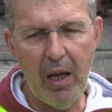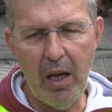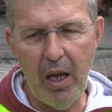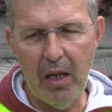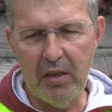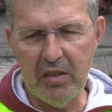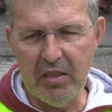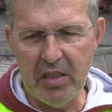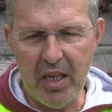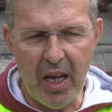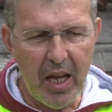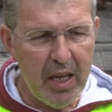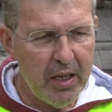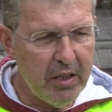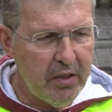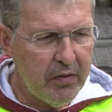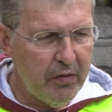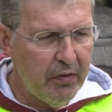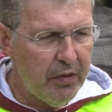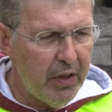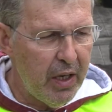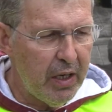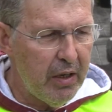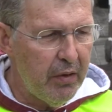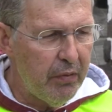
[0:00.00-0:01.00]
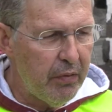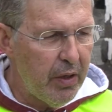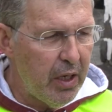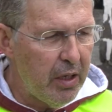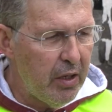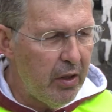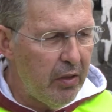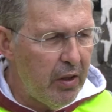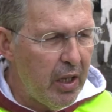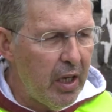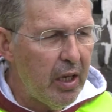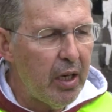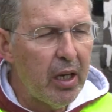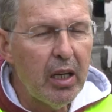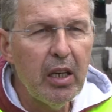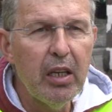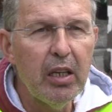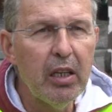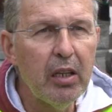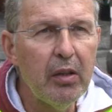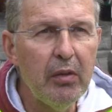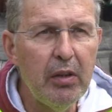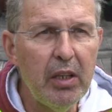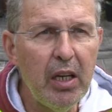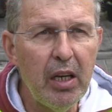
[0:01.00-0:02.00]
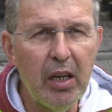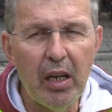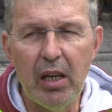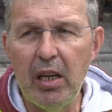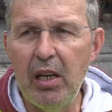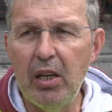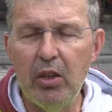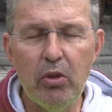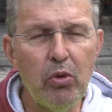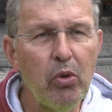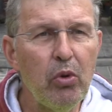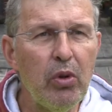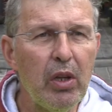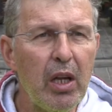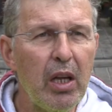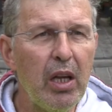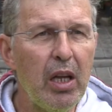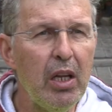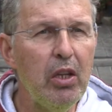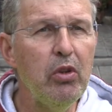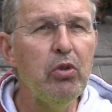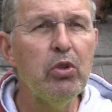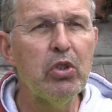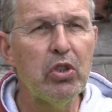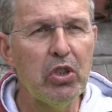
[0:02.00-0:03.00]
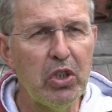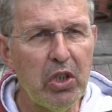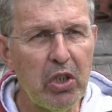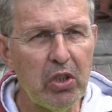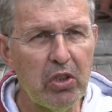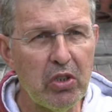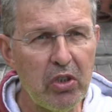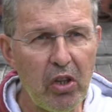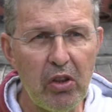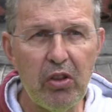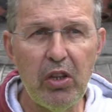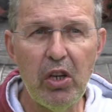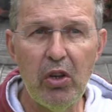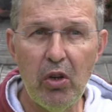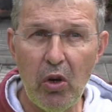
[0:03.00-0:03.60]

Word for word: science very, very directly, directly to the industry or something,